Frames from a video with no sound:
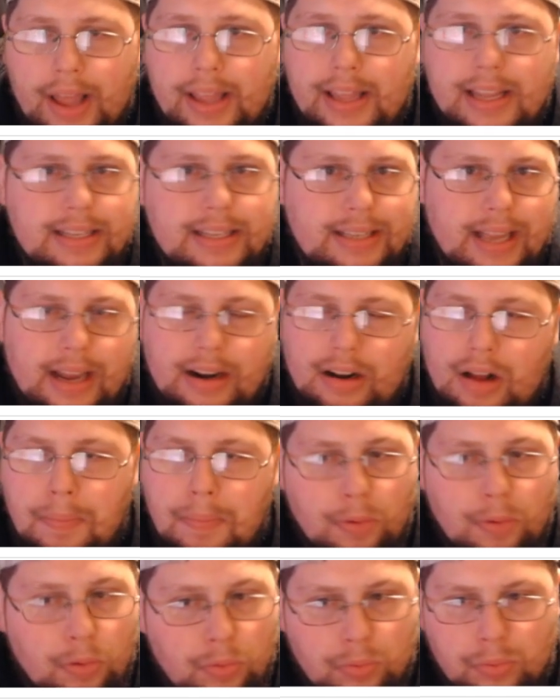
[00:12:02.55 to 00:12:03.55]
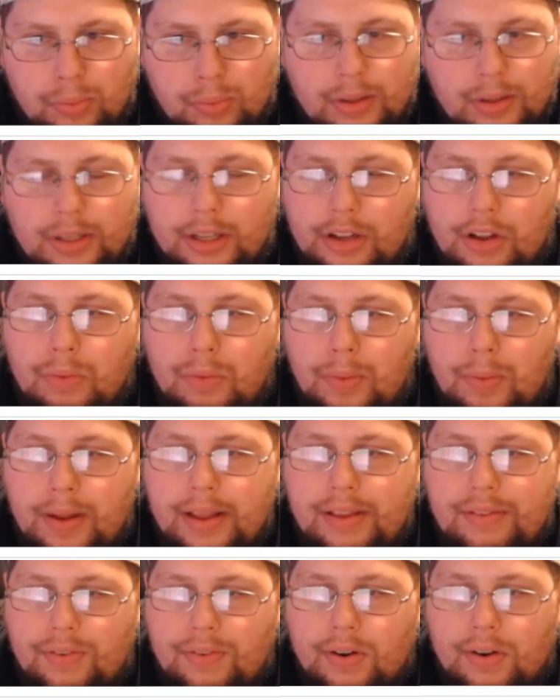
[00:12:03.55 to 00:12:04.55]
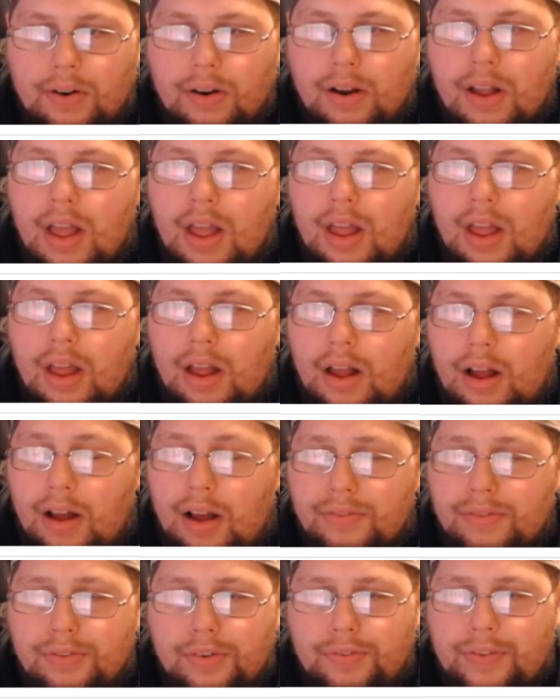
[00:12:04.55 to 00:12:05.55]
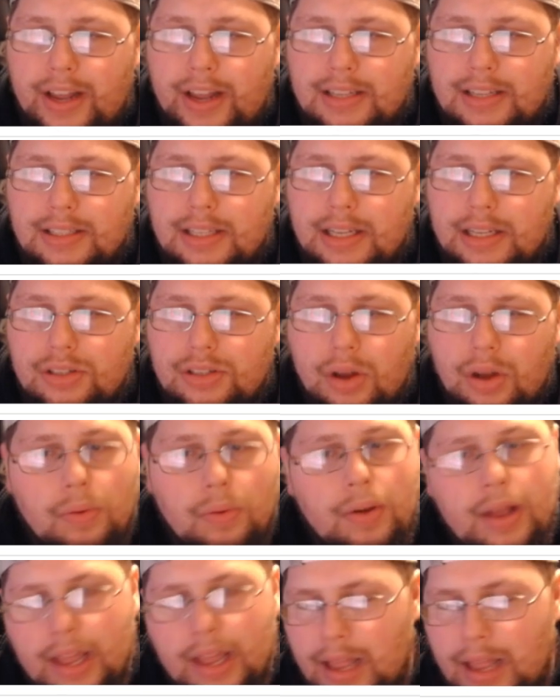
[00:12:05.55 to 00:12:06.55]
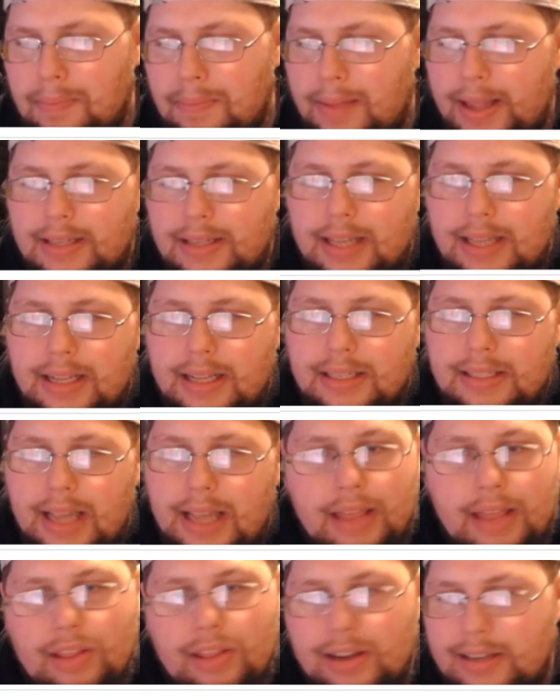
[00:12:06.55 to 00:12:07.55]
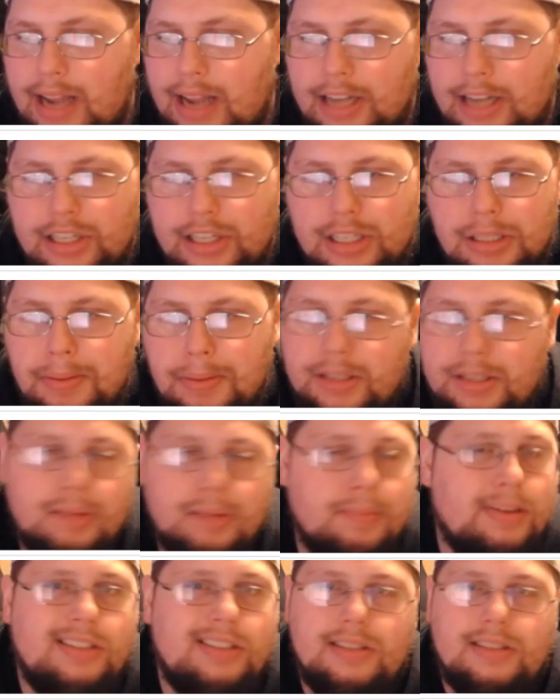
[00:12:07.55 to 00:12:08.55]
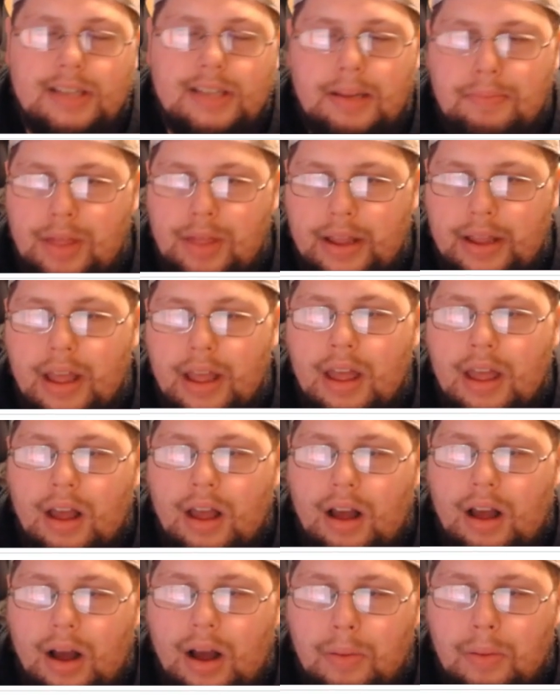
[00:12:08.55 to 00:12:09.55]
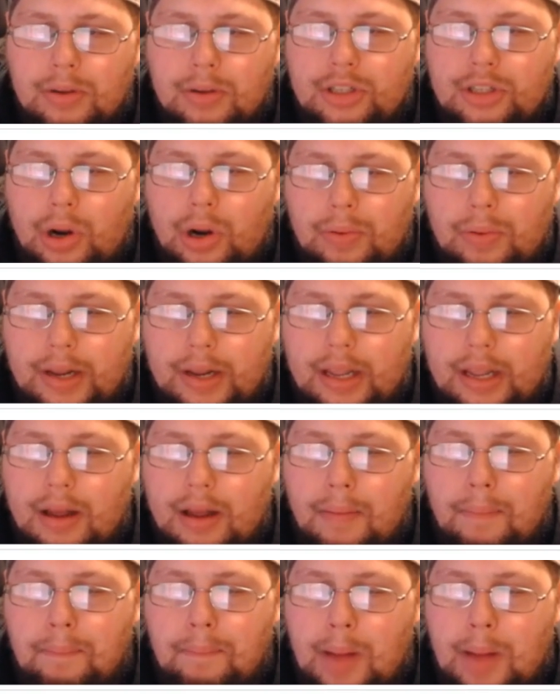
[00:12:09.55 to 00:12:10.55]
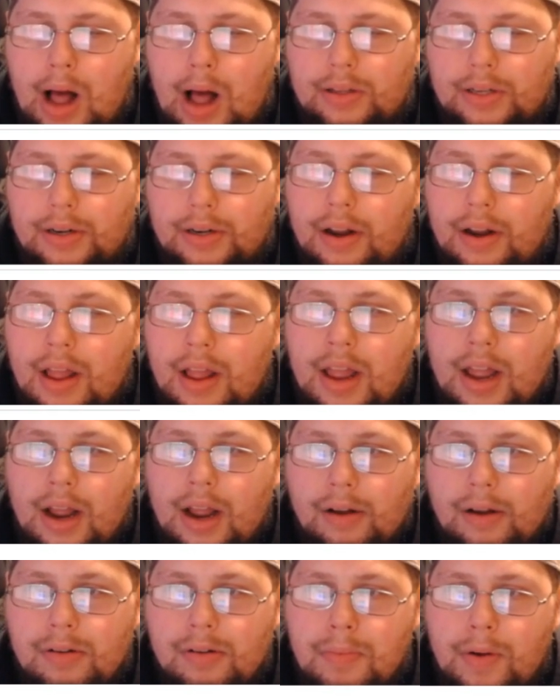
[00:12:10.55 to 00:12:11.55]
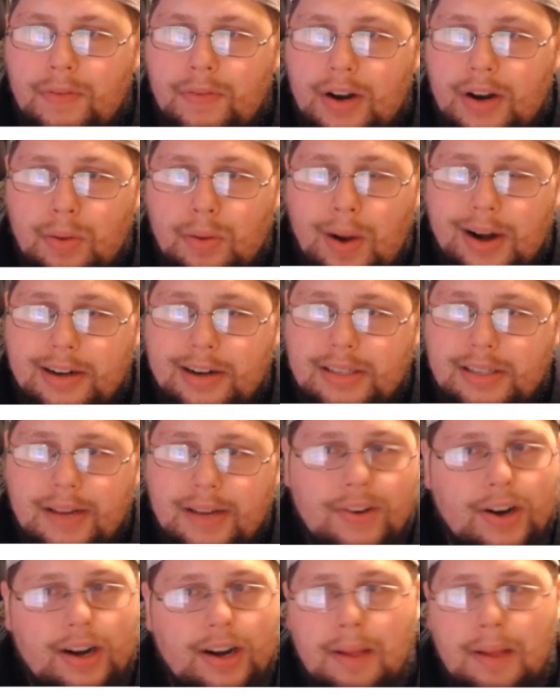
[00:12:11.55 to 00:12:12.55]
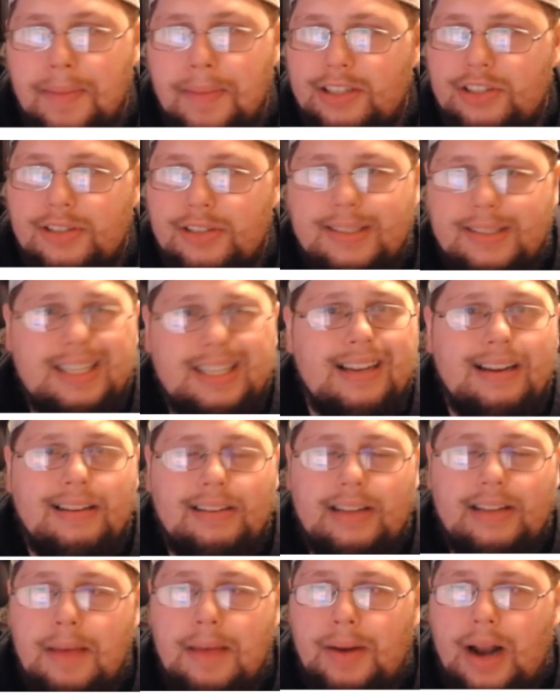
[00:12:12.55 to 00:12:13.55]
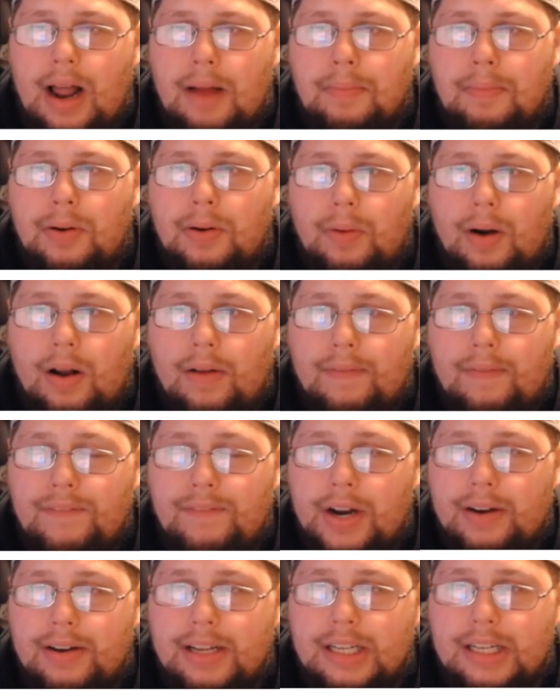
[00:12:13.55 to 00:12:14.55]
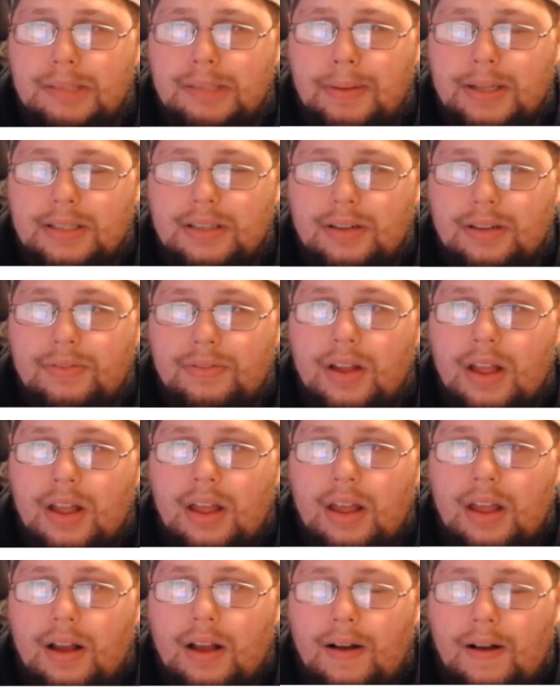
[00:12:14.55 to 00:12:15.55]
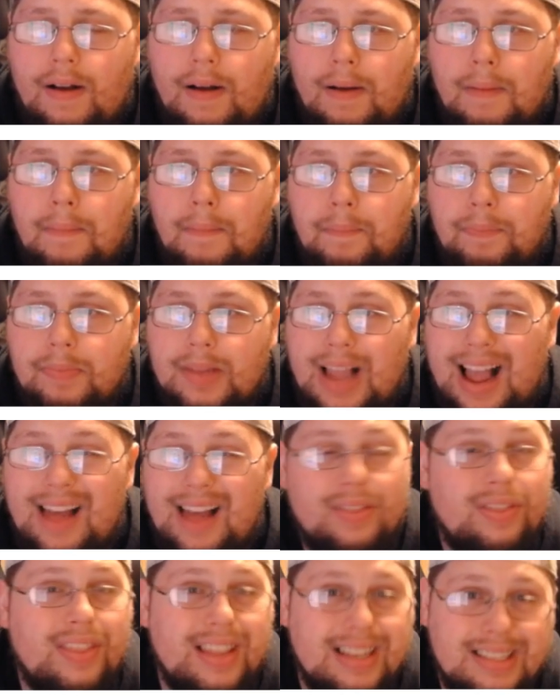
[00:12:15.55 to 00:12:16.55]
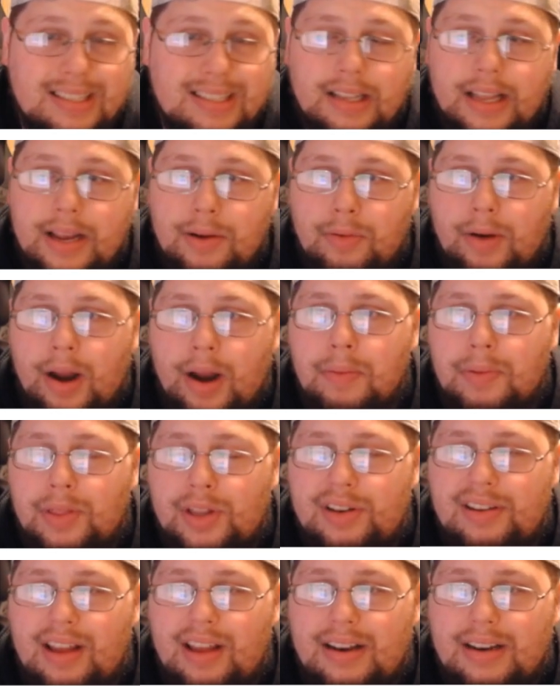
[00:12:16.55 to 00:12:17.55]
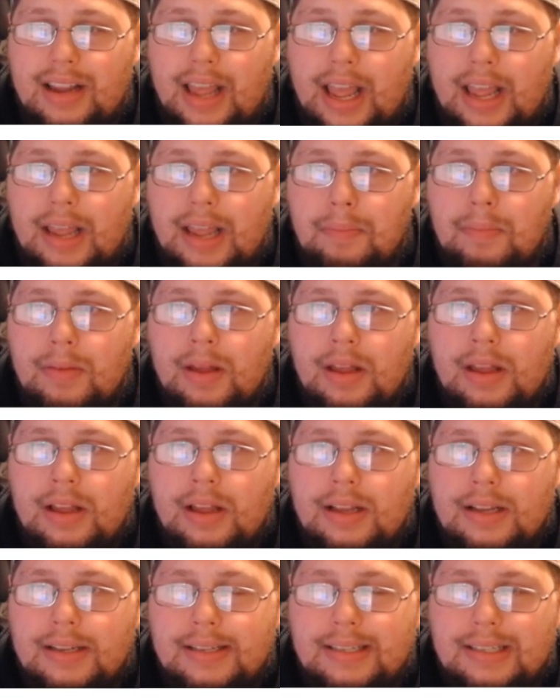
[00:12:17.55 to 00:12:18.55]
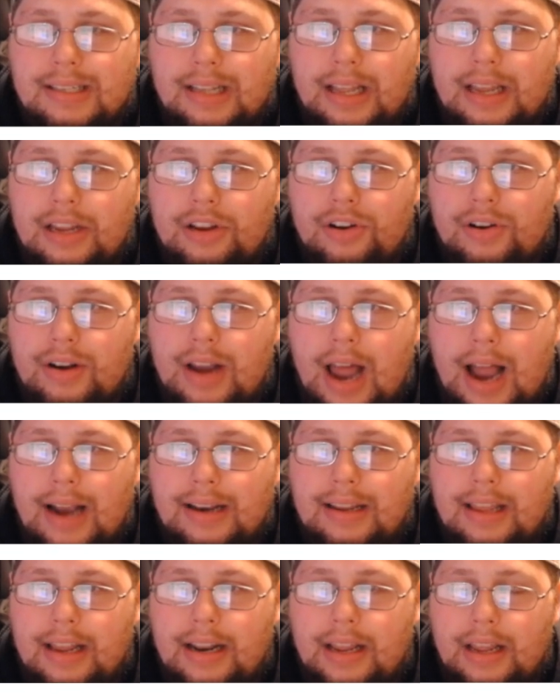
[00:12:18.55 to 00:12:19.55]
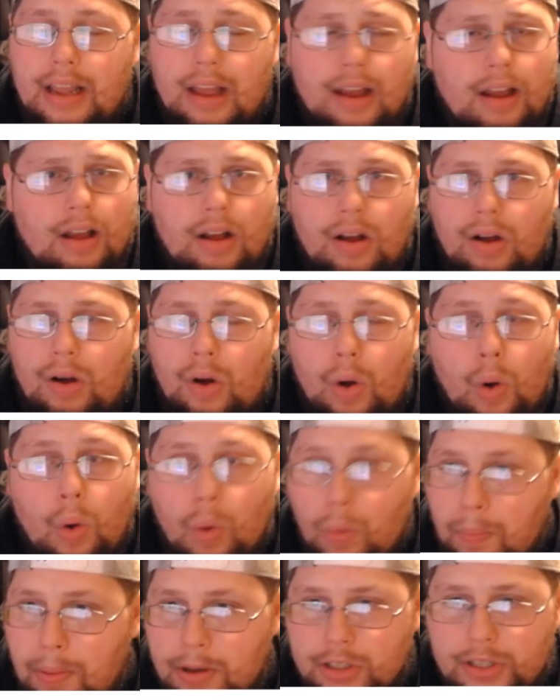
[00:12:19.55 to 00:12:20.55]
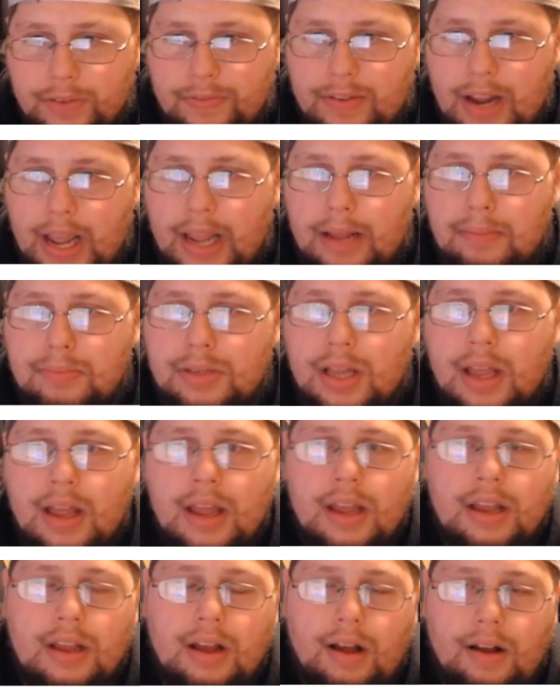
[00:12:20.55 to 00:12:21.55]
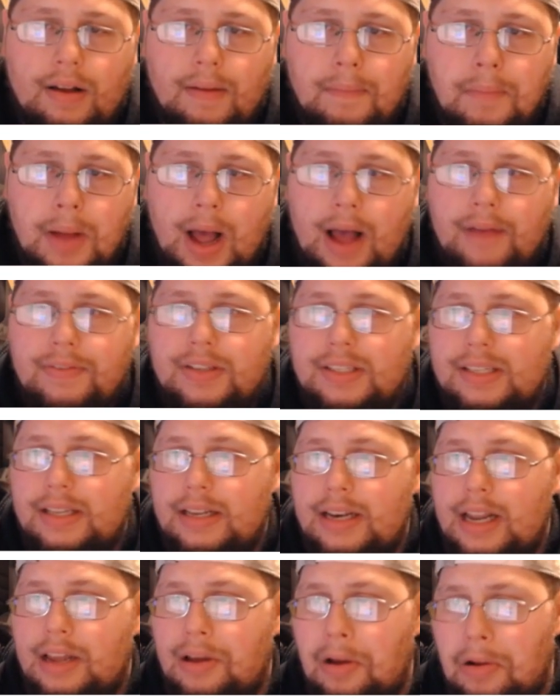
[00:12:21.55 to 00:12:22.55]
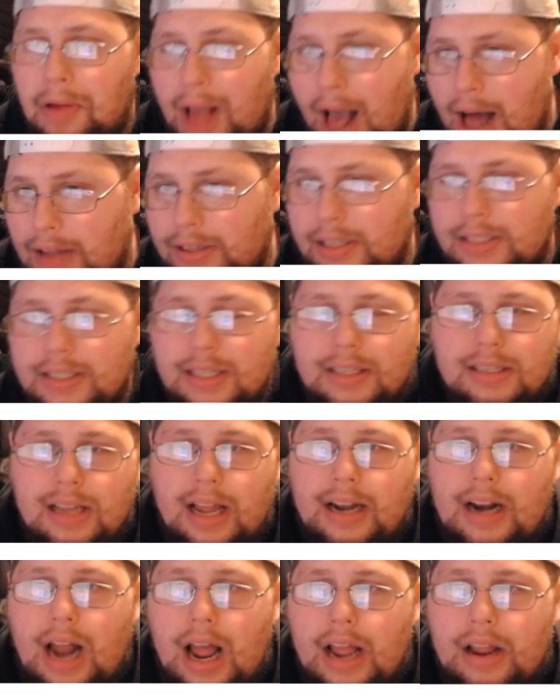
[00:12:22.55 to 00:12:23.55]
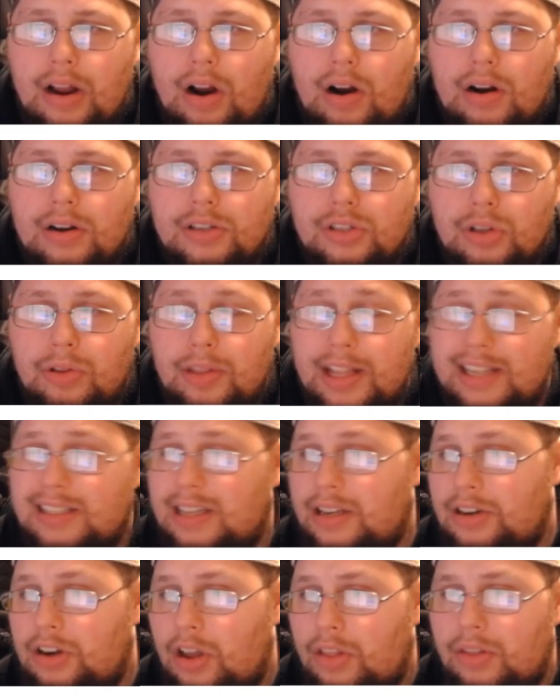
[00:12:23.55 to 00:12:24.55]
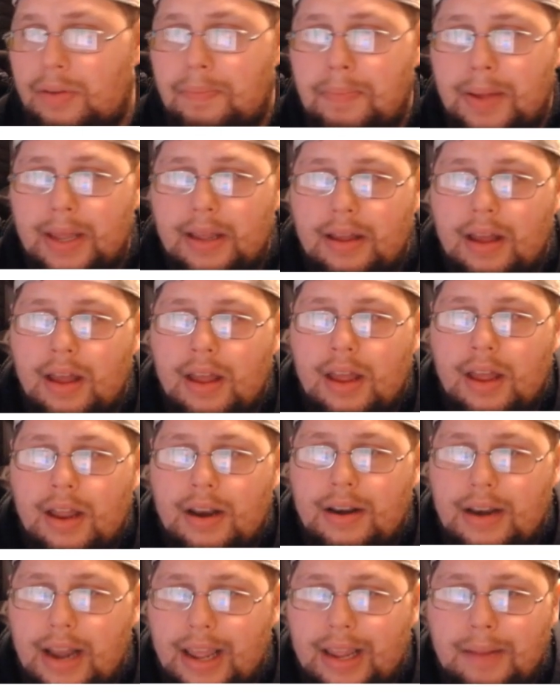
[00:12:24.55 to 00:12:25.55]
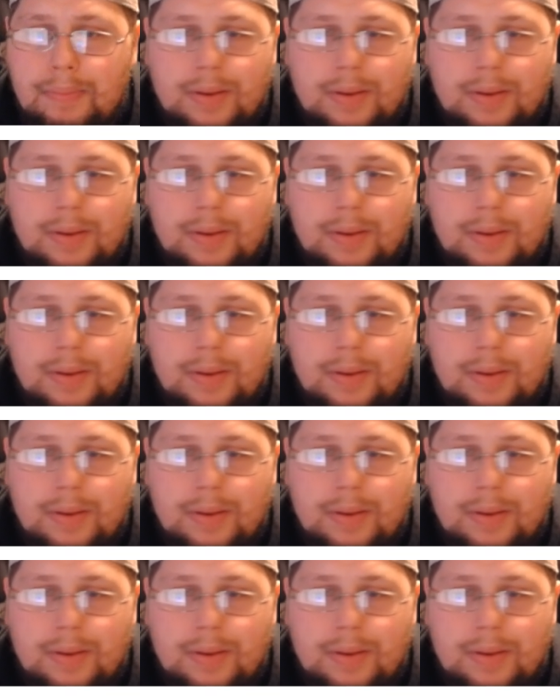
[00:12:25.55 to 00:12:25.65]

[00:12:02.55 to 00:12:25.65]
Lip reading: He's had a couple really good weeks for fantasy, so it makes sense. And then Tajay Spears, I mentioned same thing with Tony Pollard. And we move on to wide receiver, and I mentioned CeeDee Lamb and Amon-Ra, very expensive on this slate, right? With a 10-game slate, you're not getting a whole bunch of names. Obviously, Nico Collins is on IR, so that's another big name.